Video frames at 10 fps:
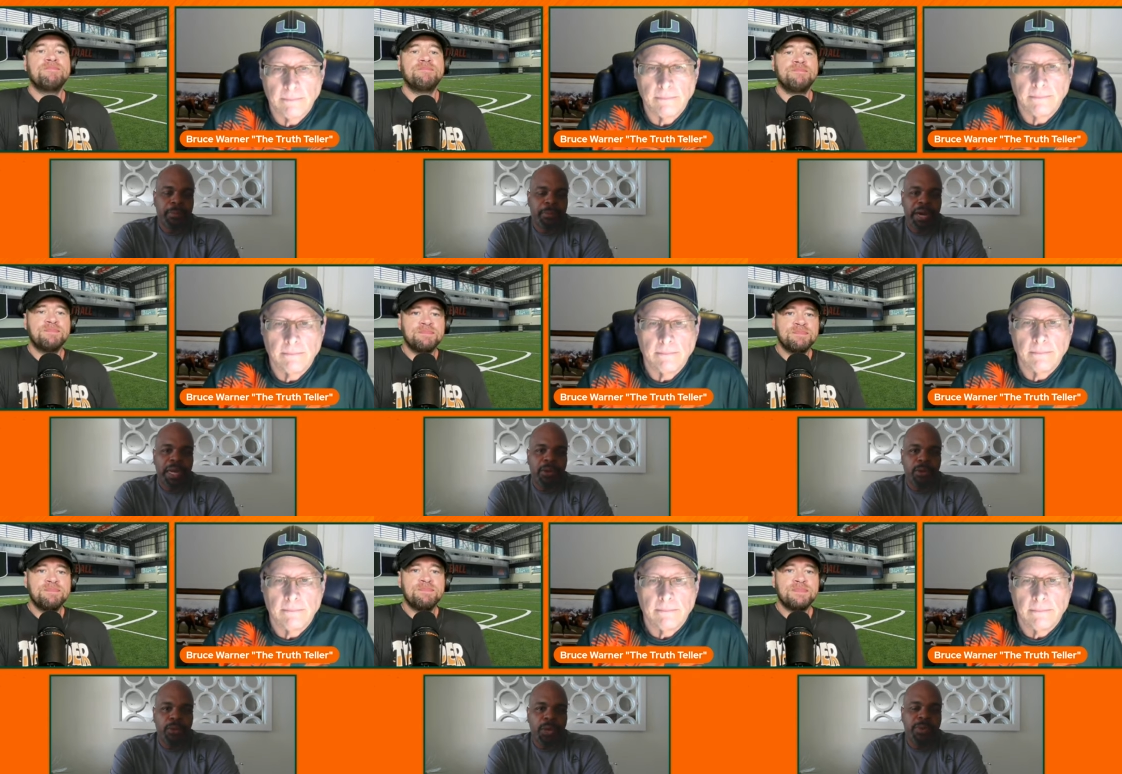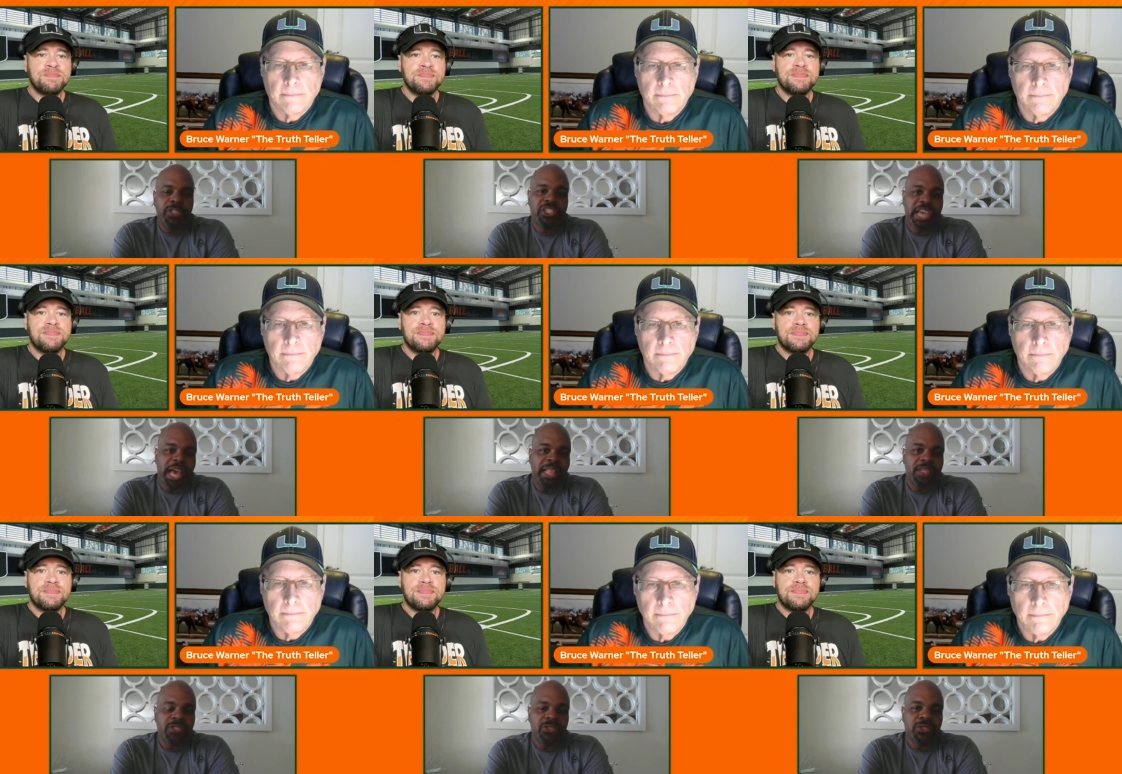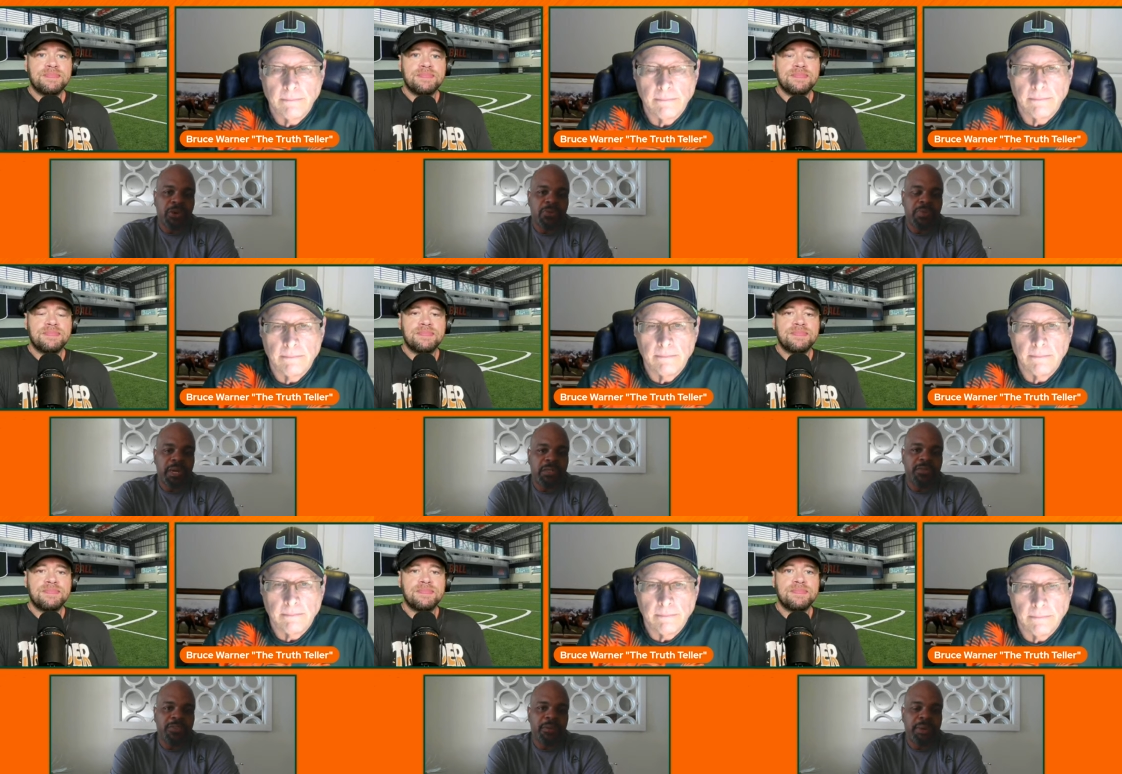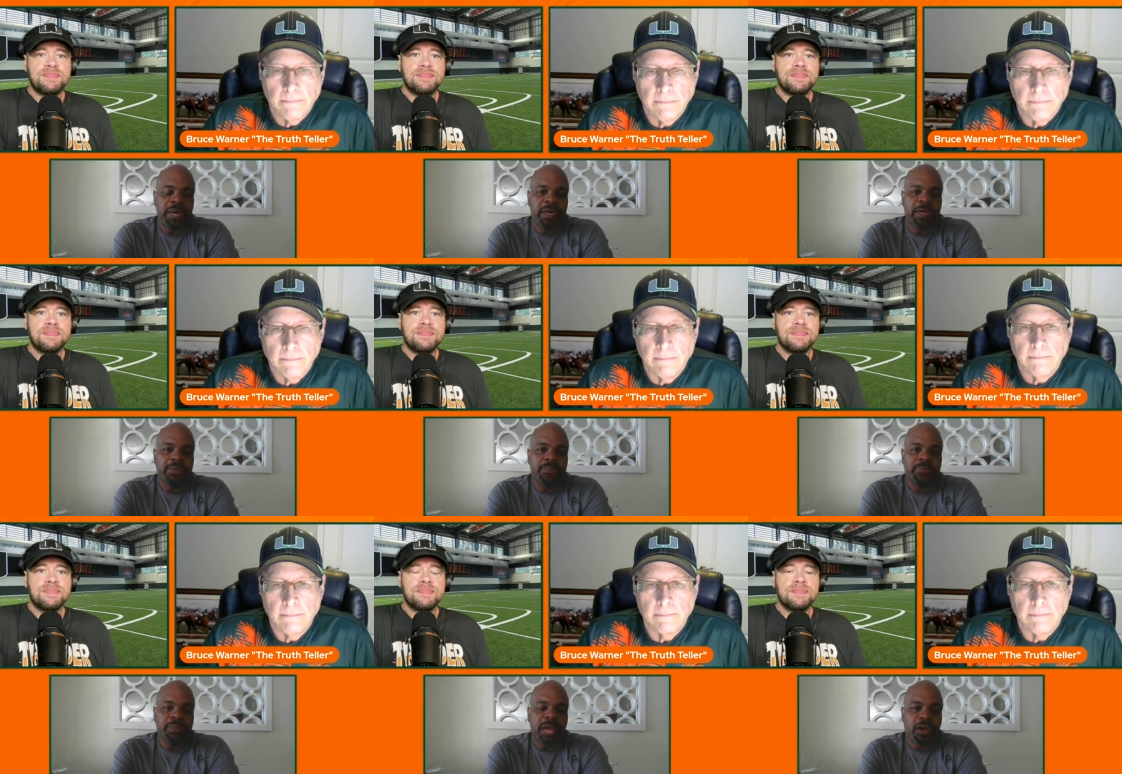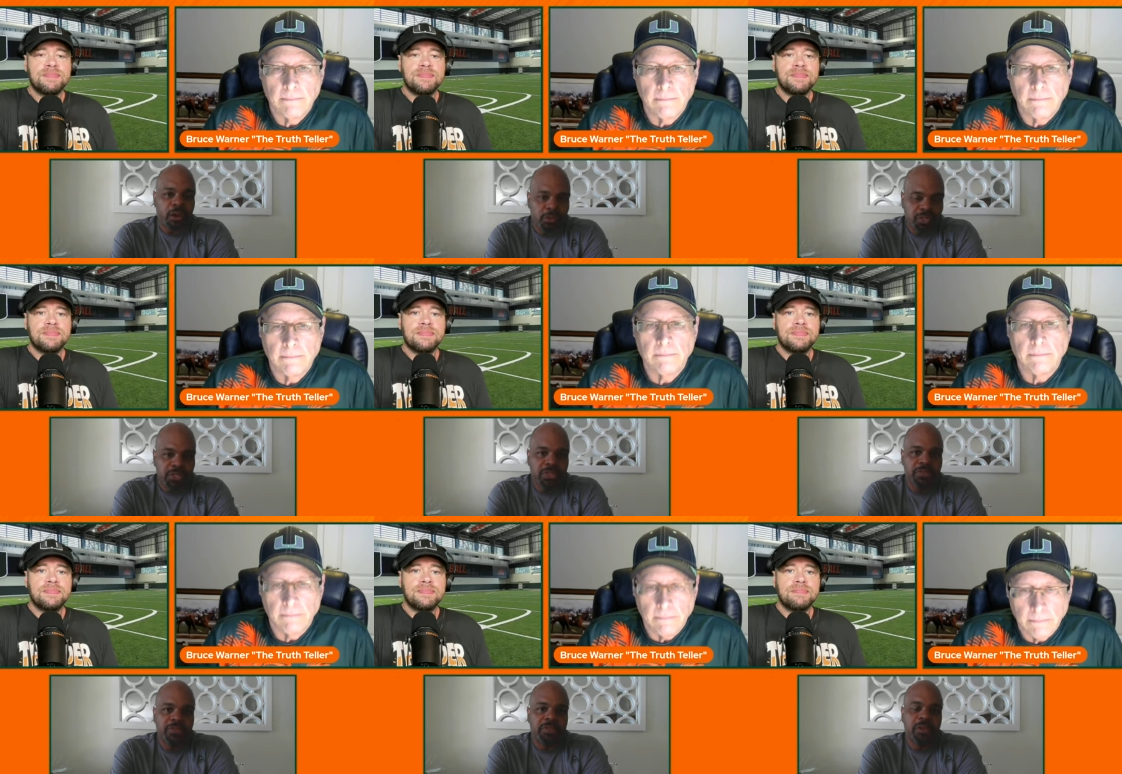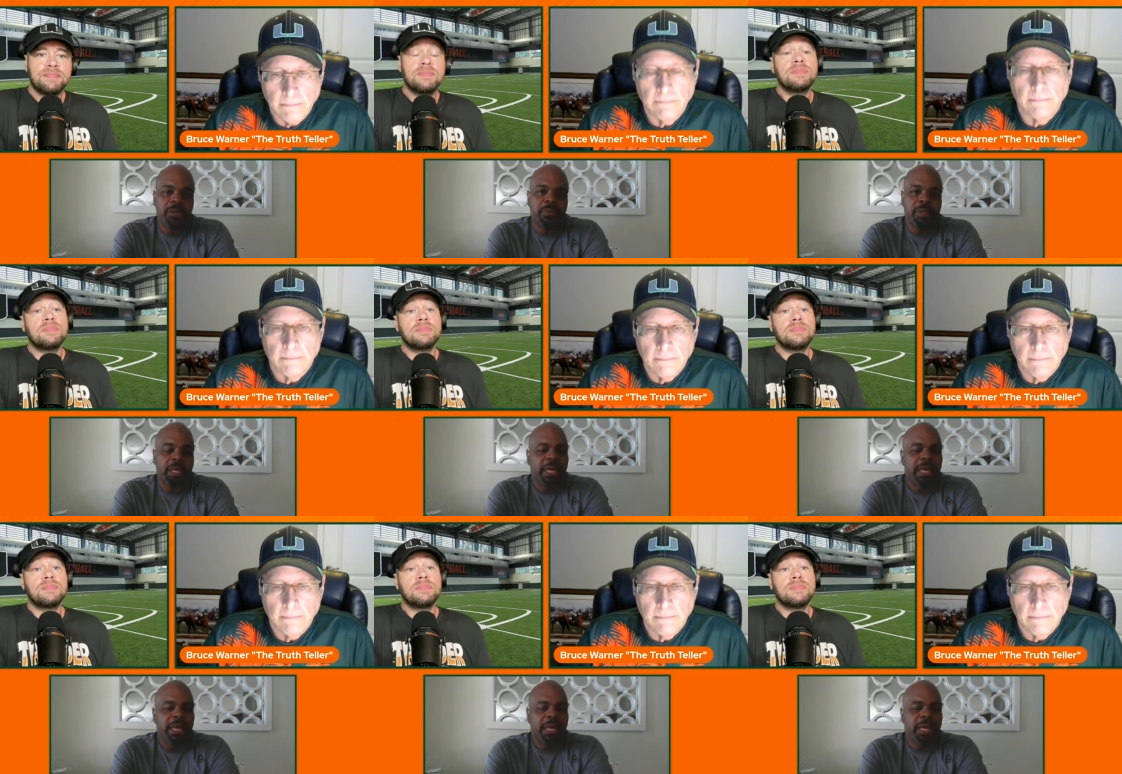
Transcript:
Speaker 1: but we were challenged so much from our our coaches, from